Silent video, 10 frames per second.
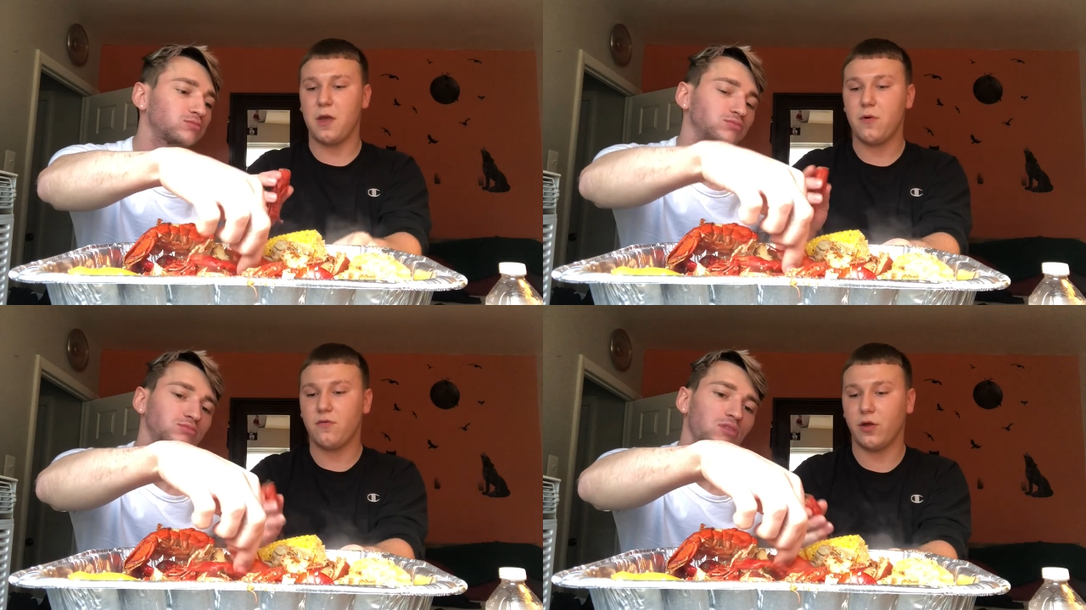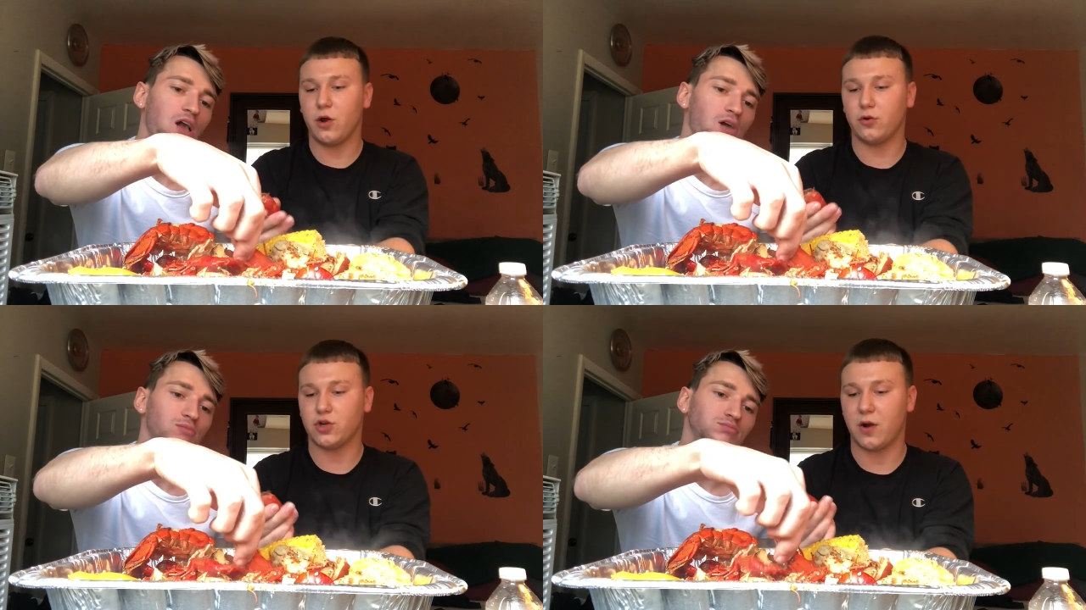Speaker 1: People really
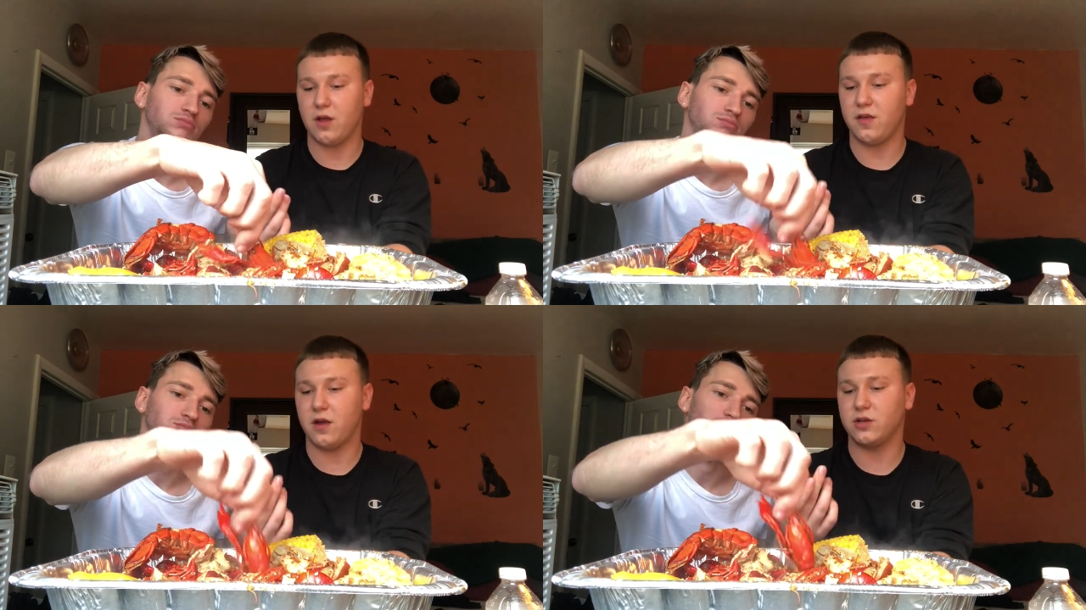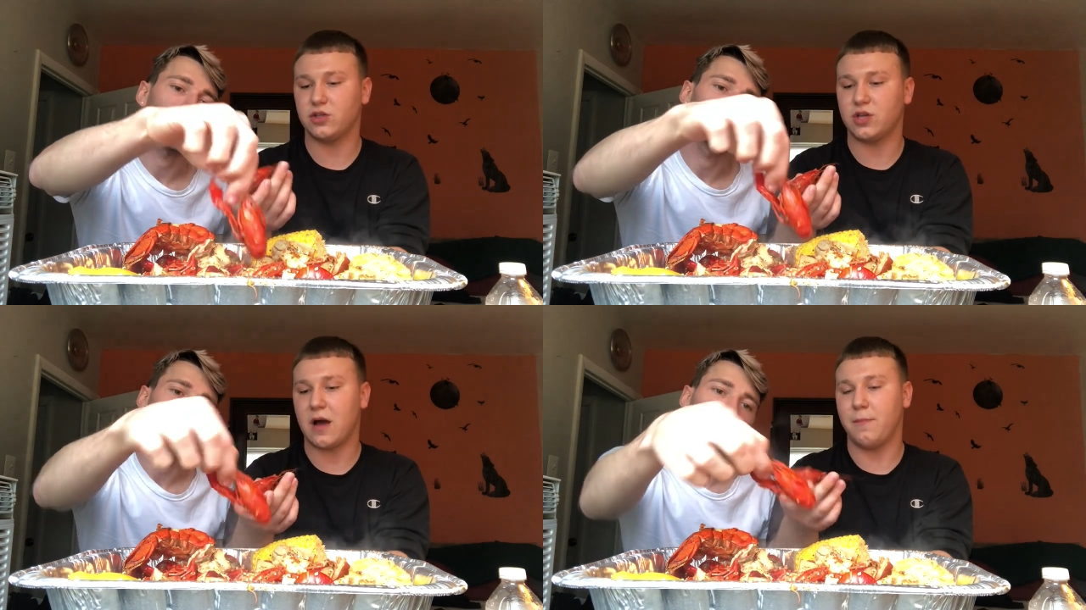don't do anything because
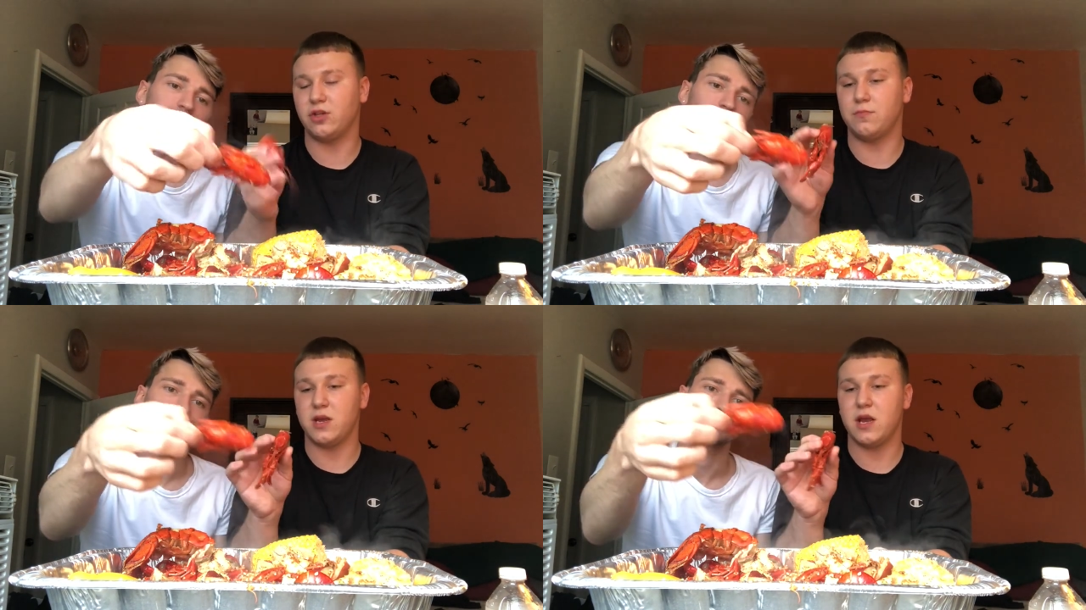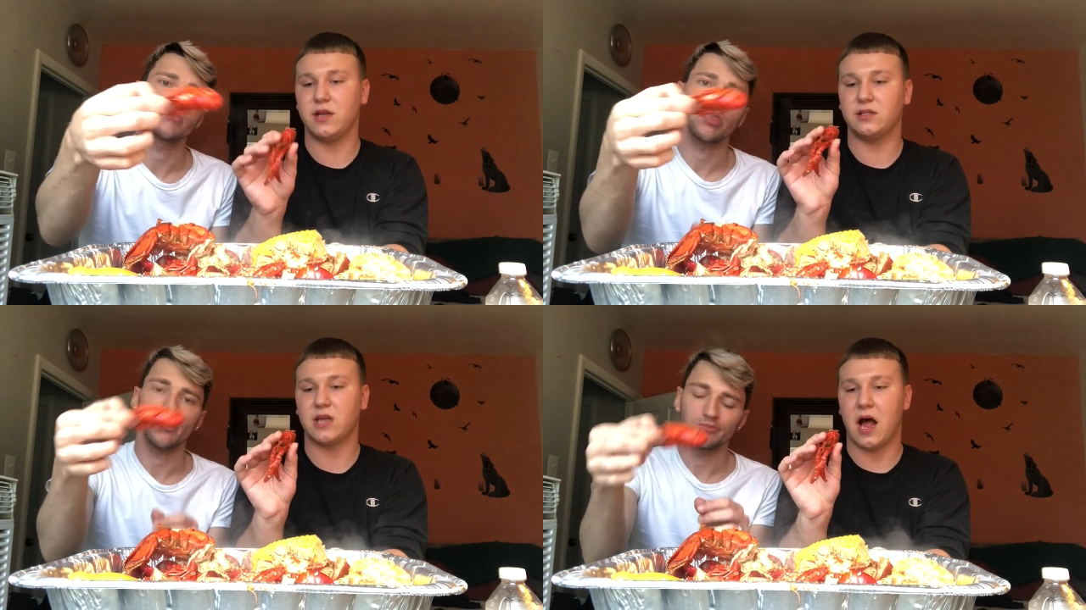there's not much meat
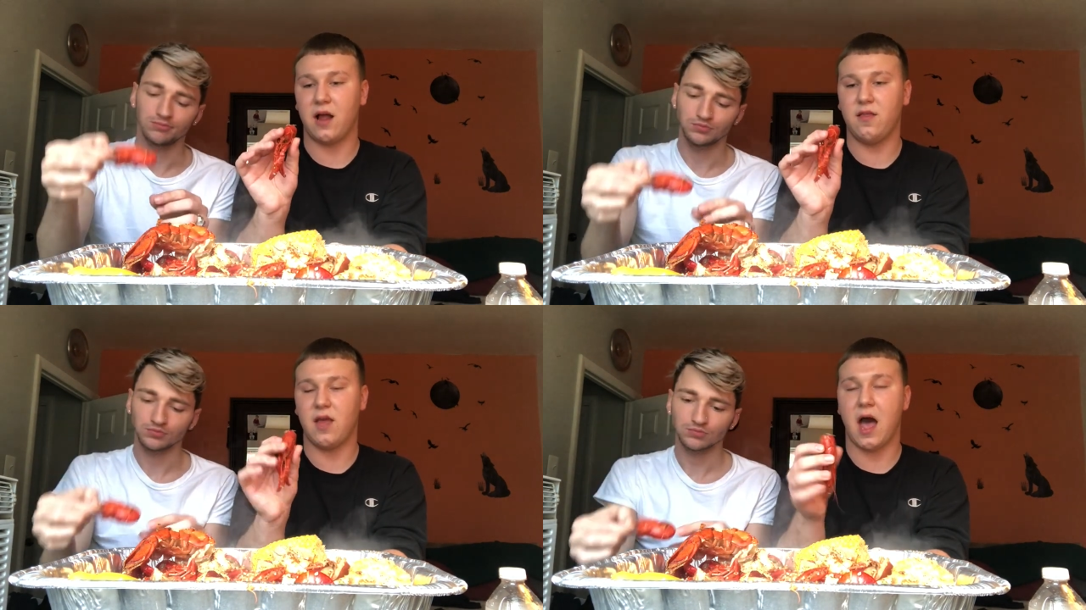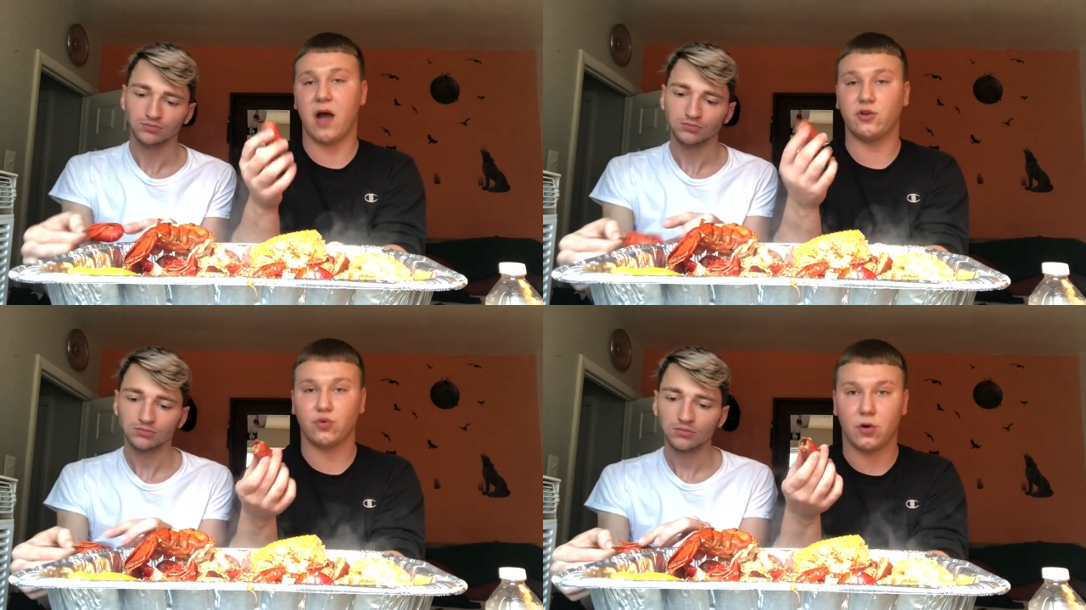inside the
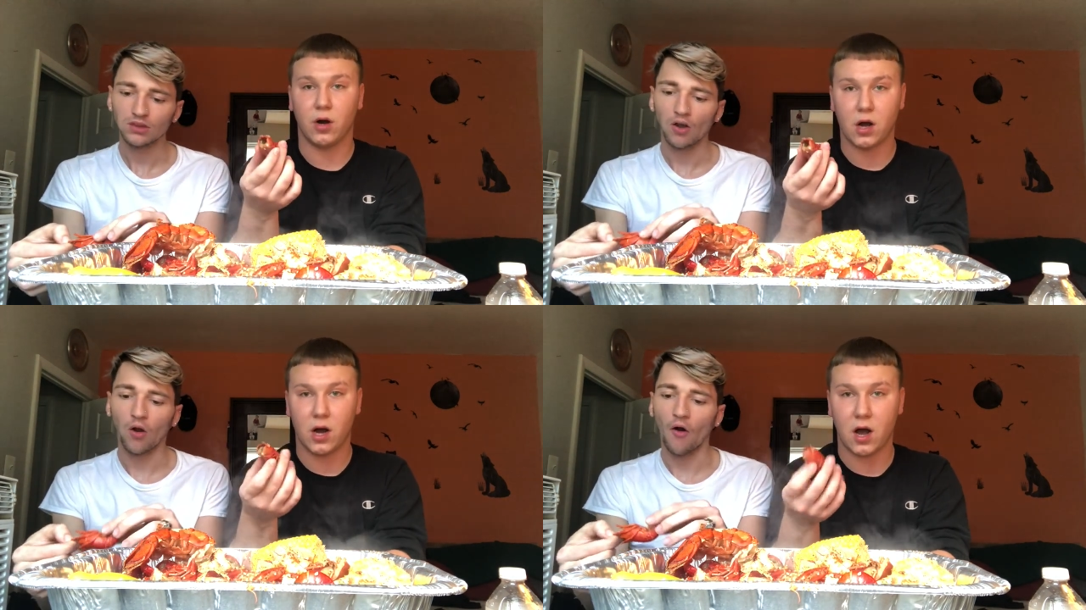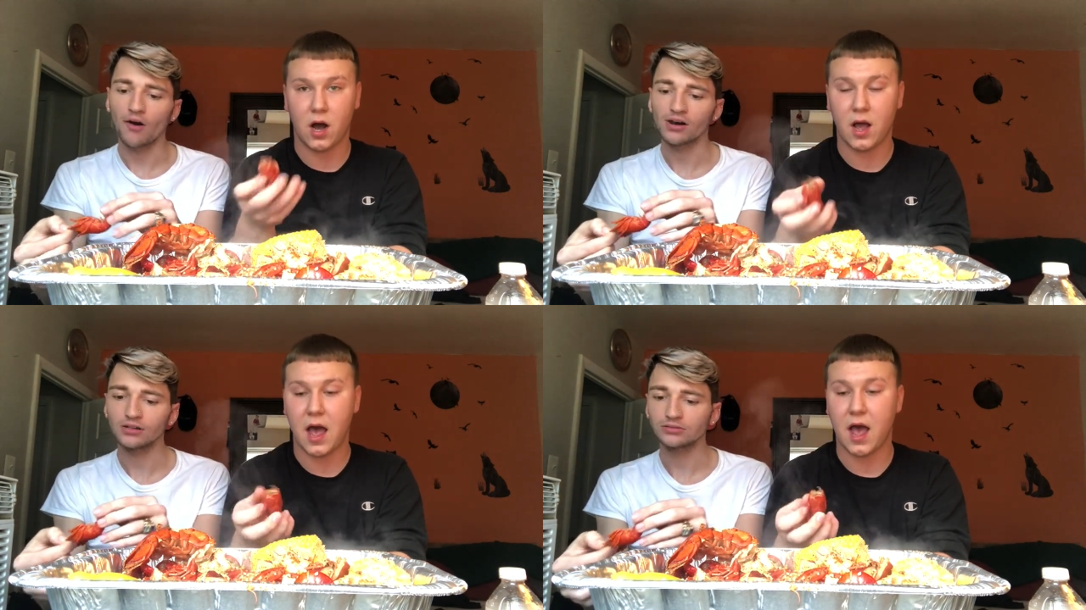actual
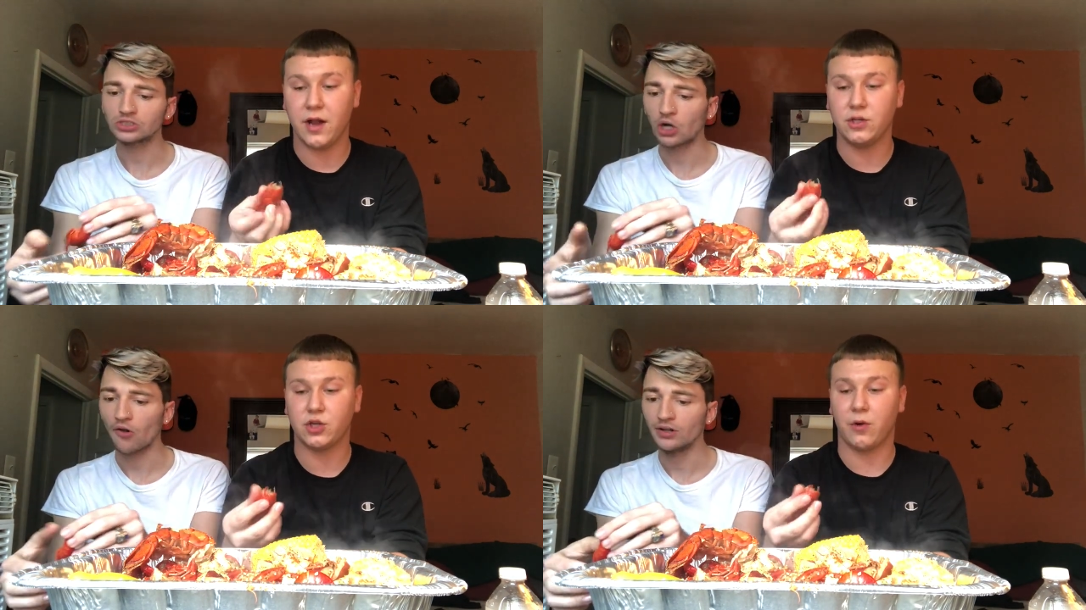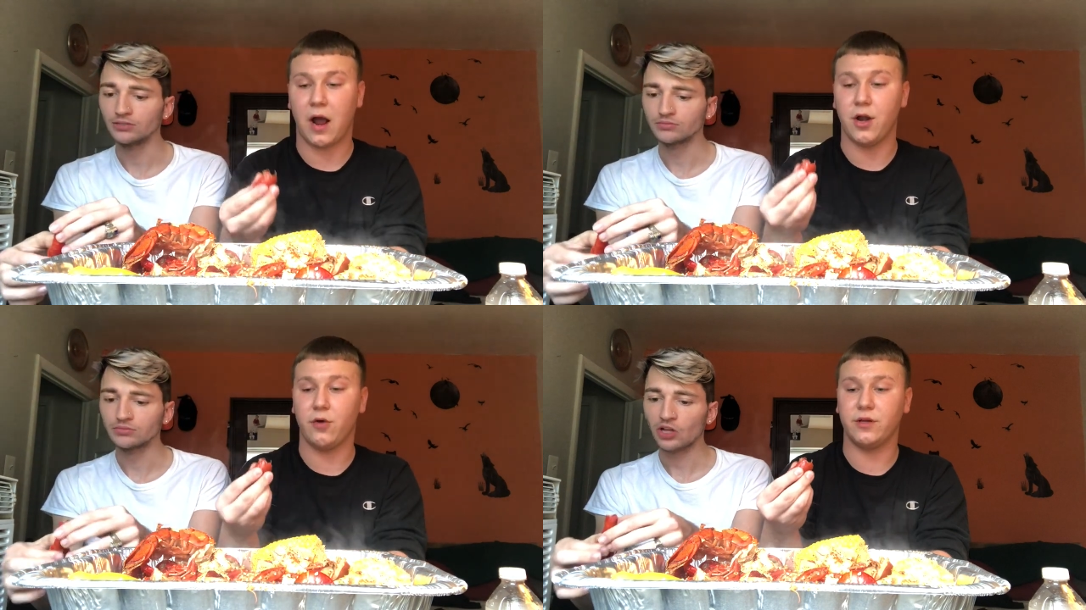uh, head. So what
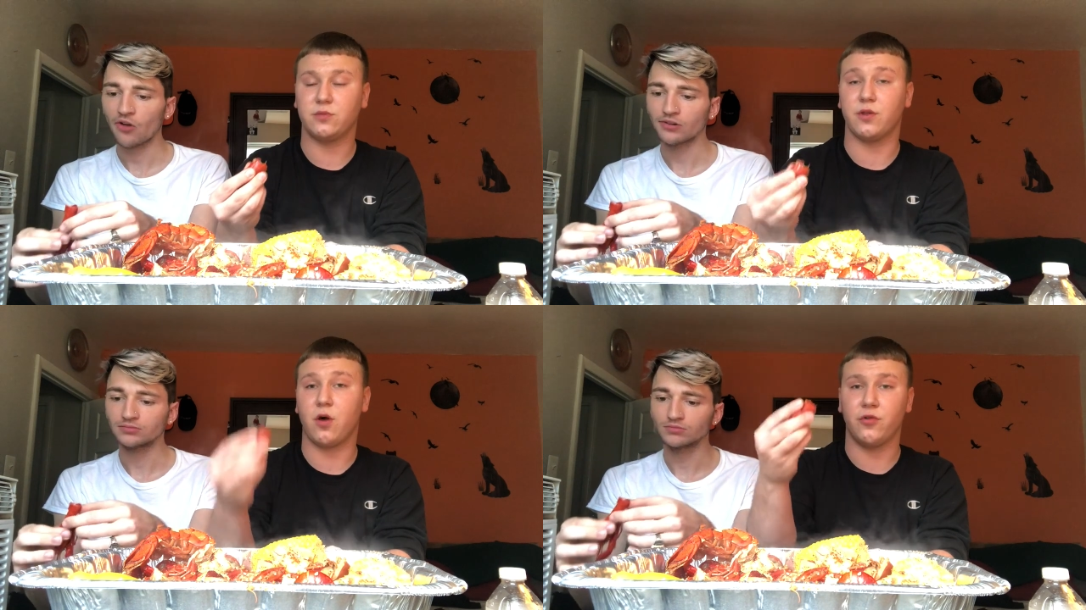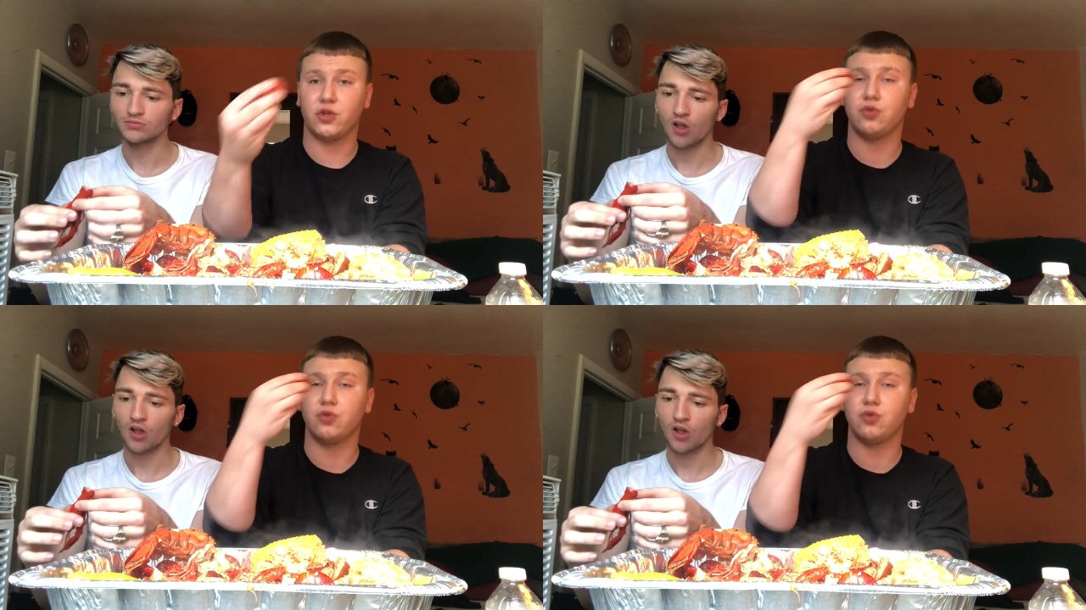I do is with all the